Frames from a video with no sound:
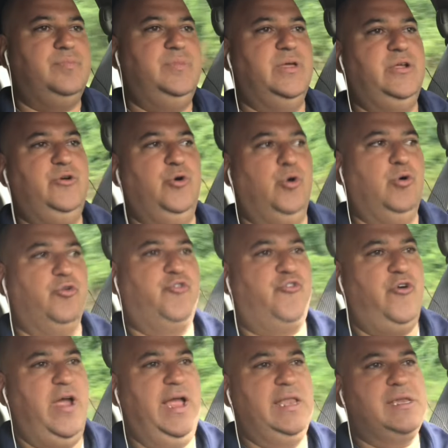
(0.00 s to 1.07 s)
the Google
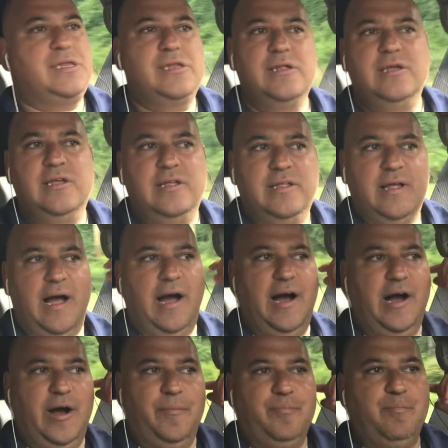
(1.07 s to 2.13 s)
Trends,
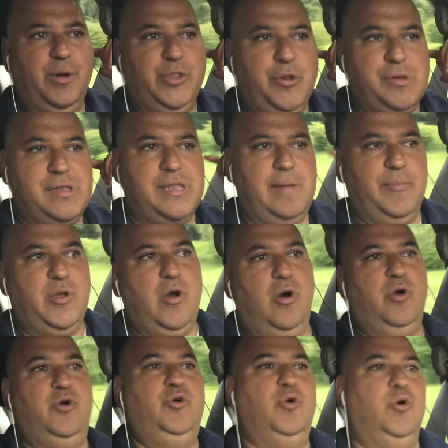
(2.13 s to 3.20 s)
but there's something
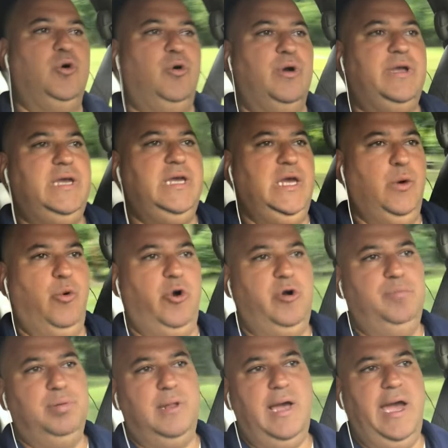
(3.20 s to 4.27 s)
called Google
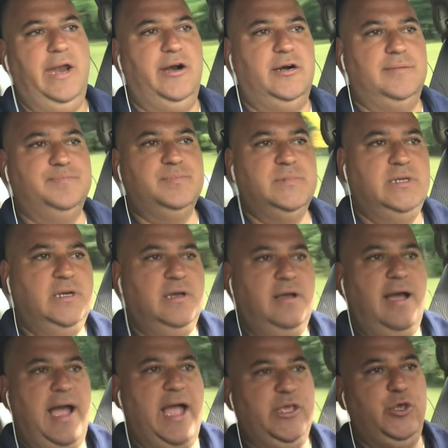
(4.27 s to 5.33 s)
Keyword Planner,
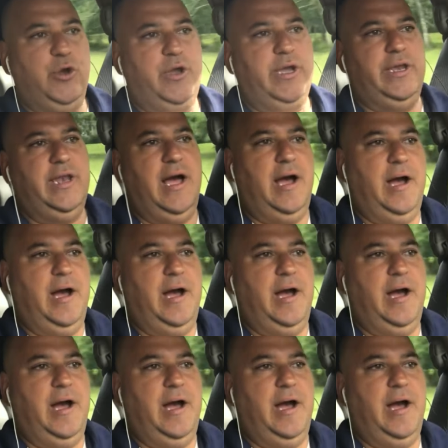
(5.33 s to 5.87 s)
and you can